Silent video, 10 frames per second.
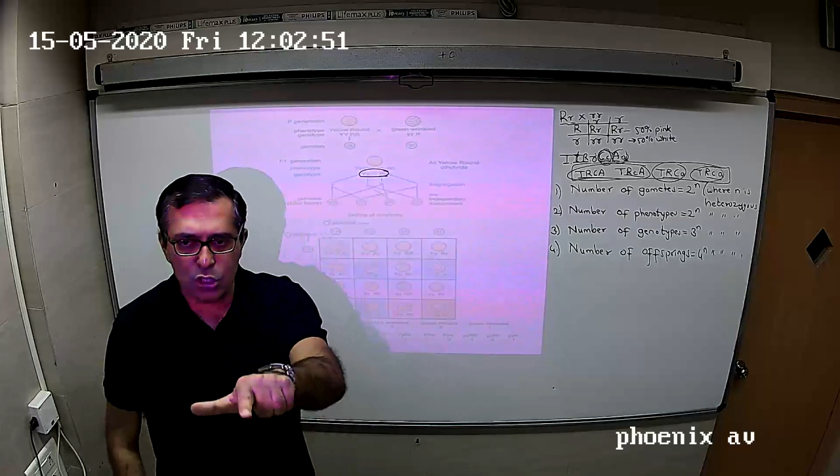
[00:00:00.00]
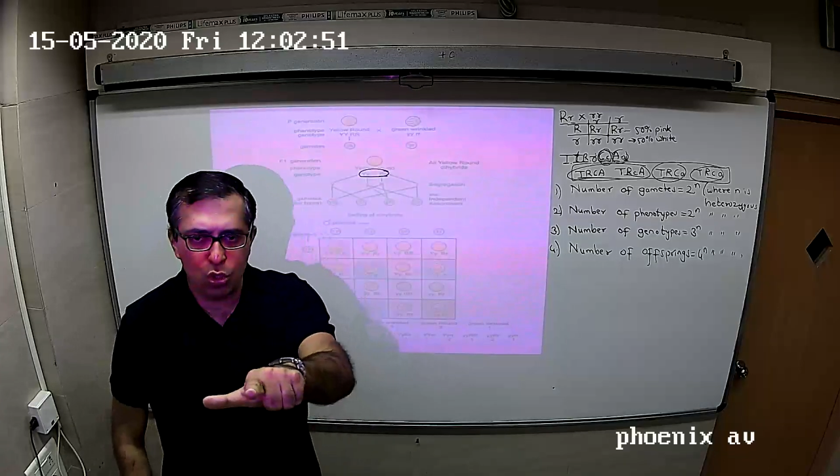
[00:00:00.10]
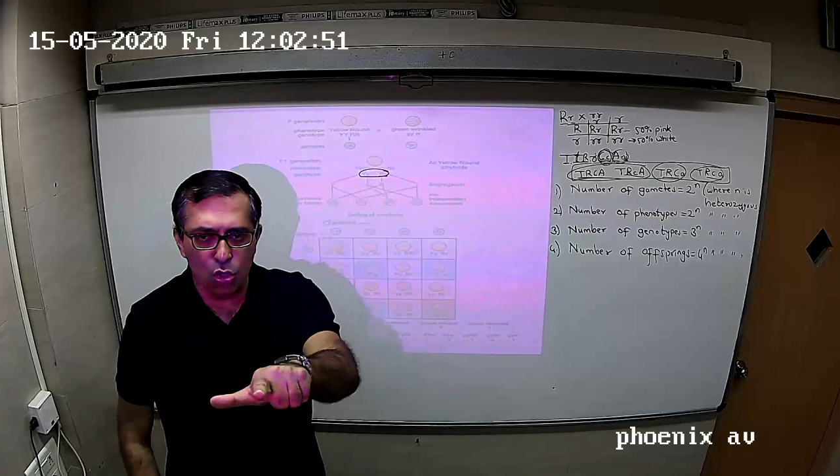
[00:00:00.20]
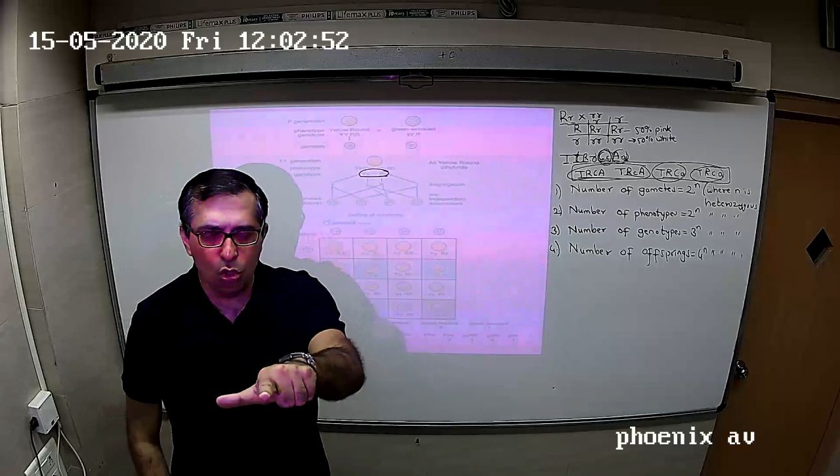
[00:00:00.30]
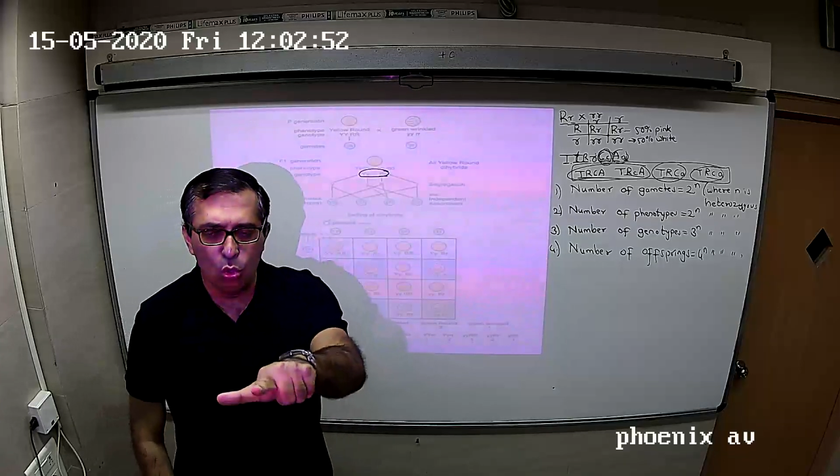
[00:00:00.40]
is to
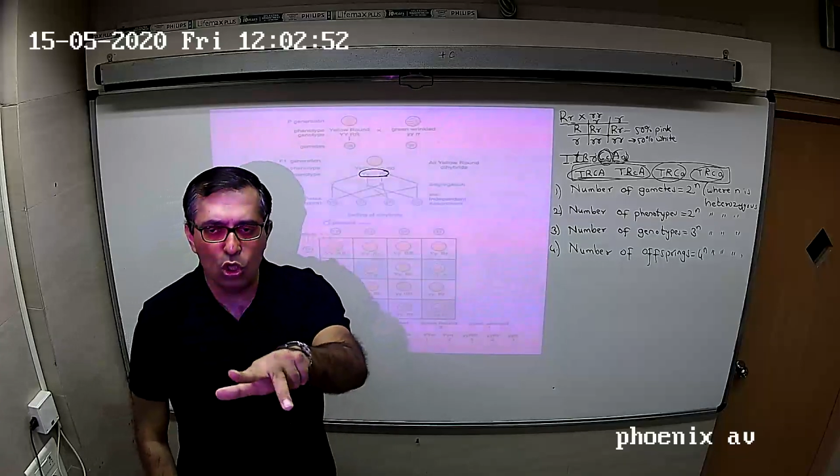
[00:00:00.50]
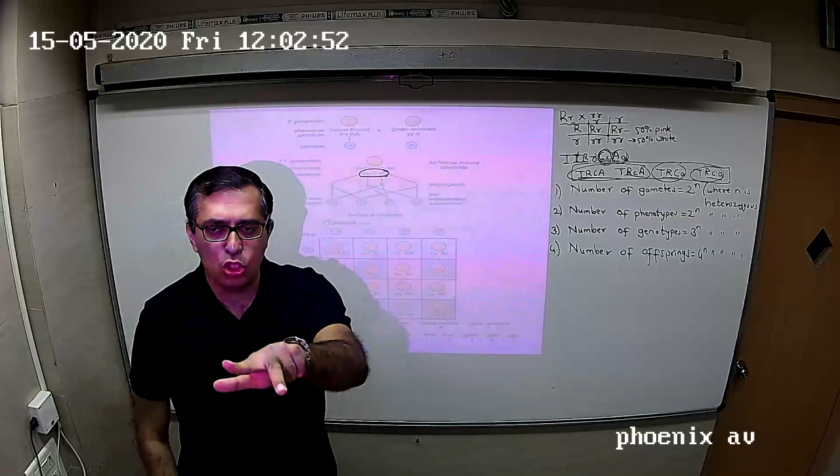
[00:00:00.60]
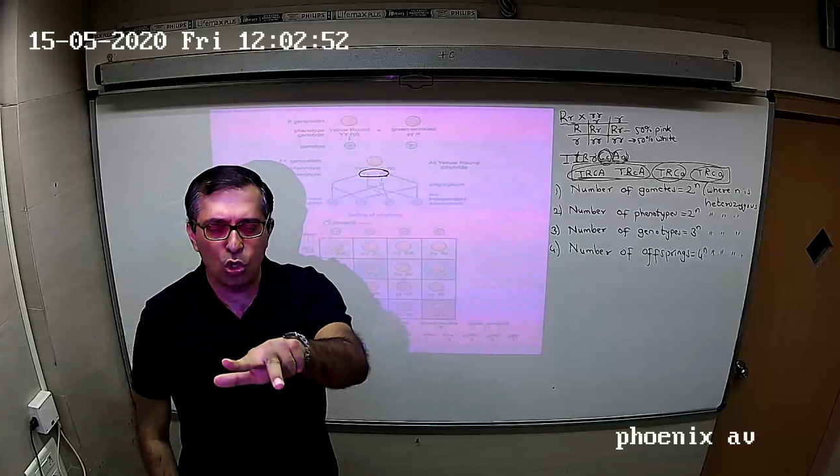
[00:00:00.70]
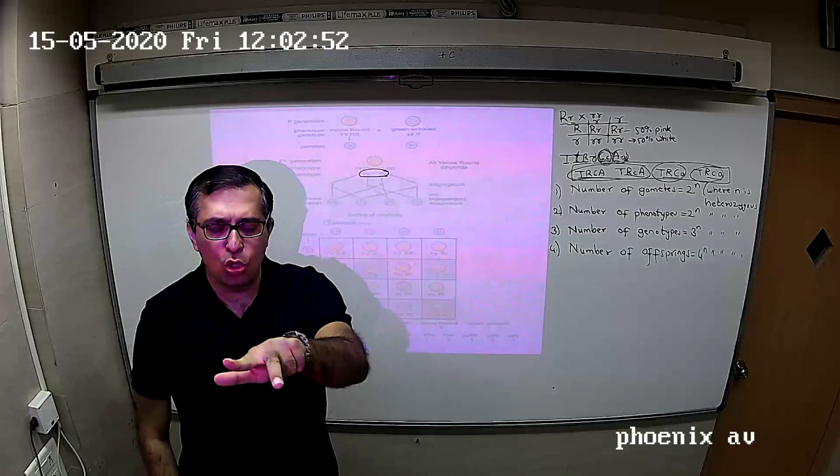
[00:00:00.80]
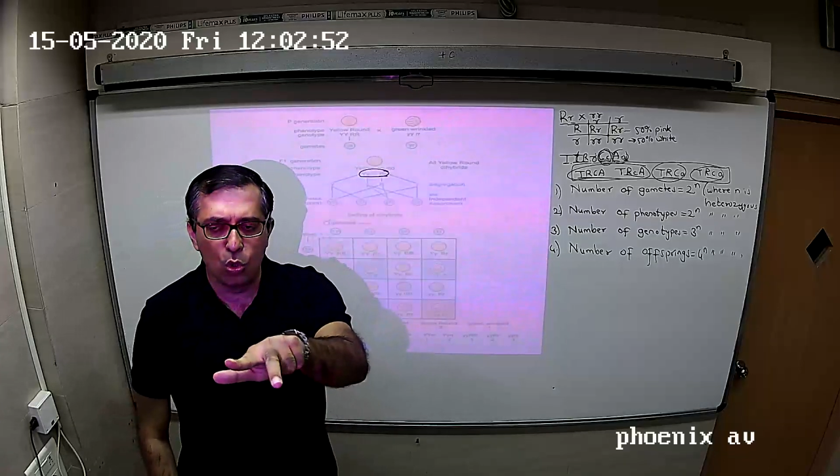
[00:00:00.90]
2 is
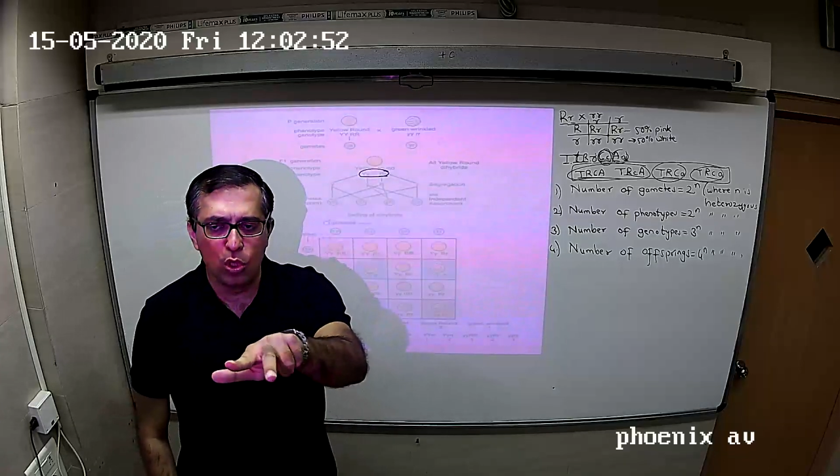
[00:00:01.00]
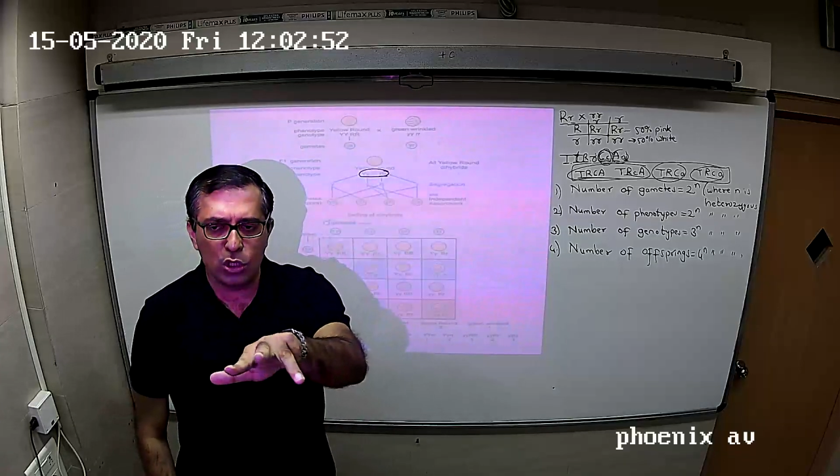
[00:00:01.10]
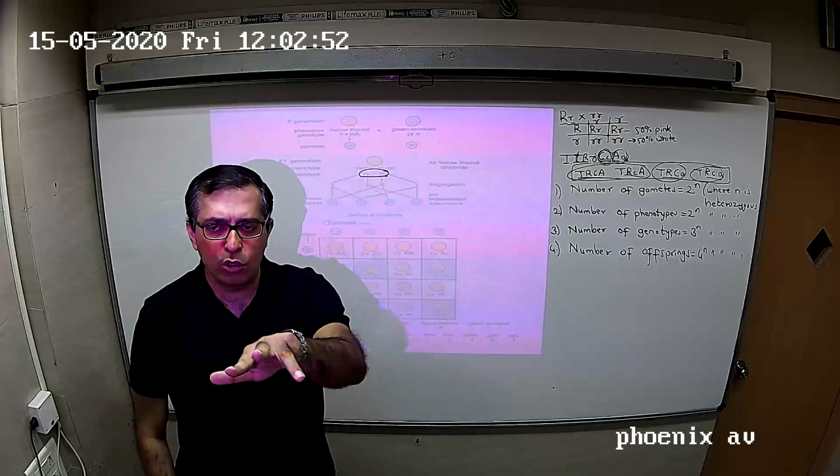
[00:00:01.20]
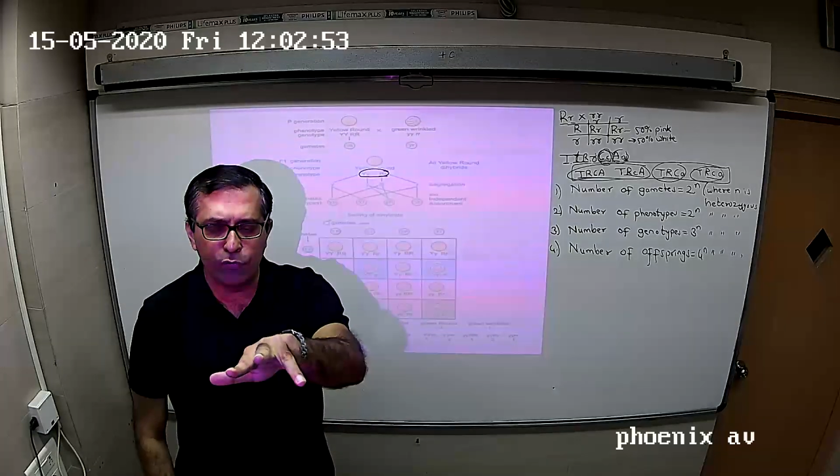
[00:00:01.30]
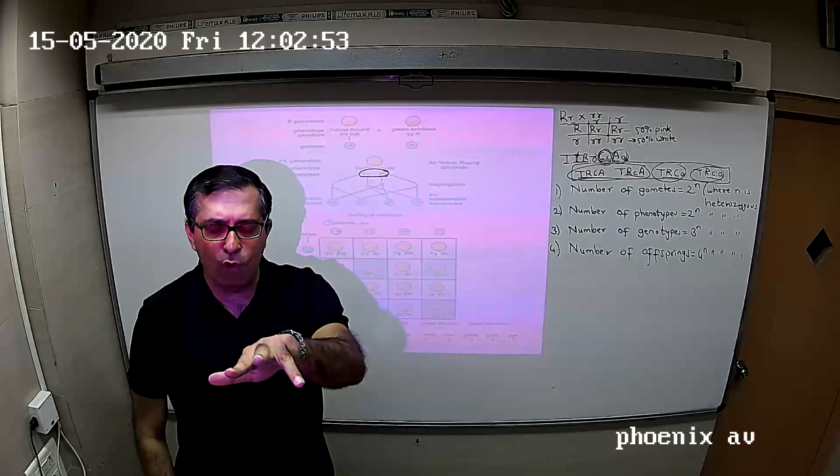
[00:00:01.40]
to 2 is
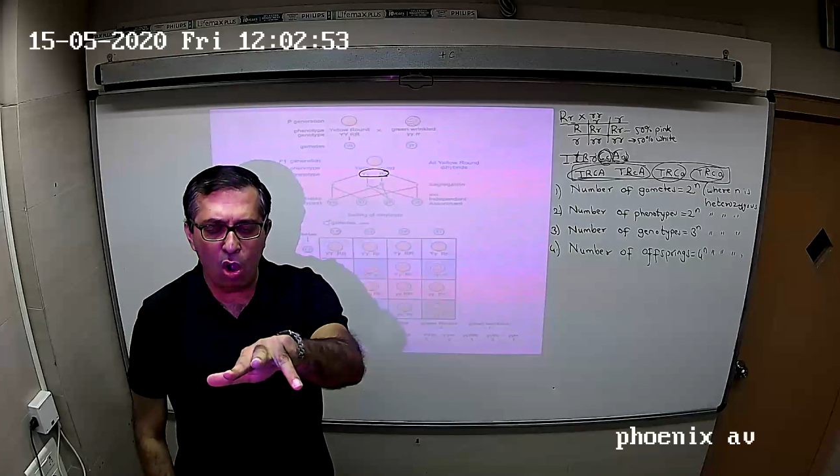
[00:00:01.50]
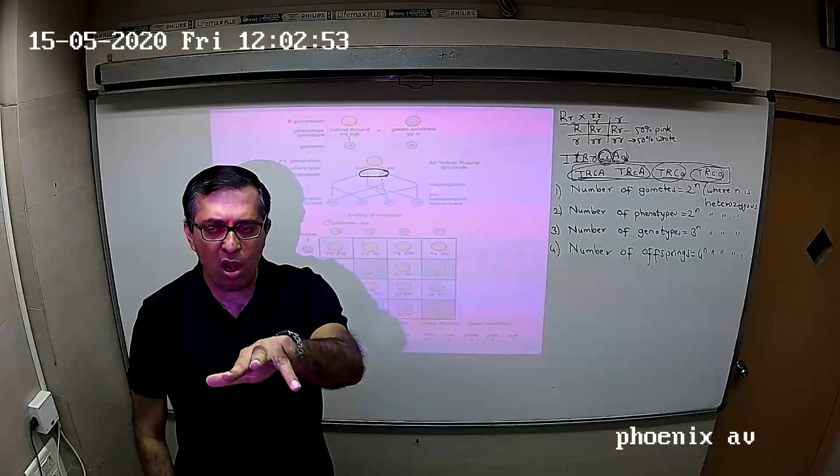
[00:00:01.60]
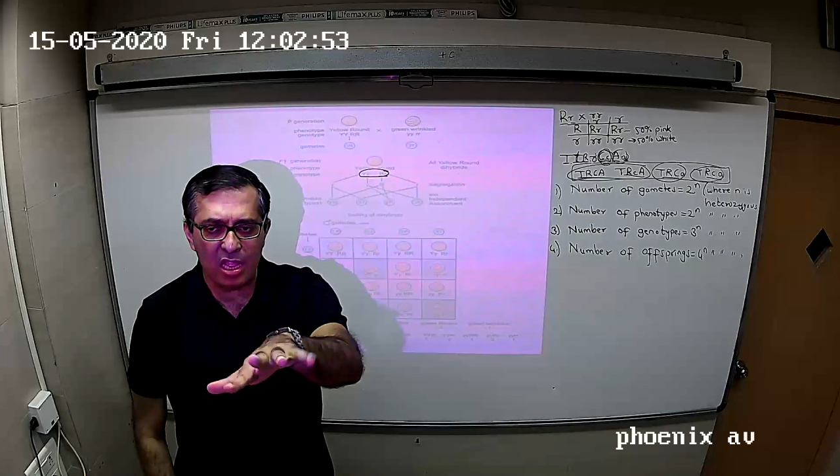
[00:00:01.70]
to 4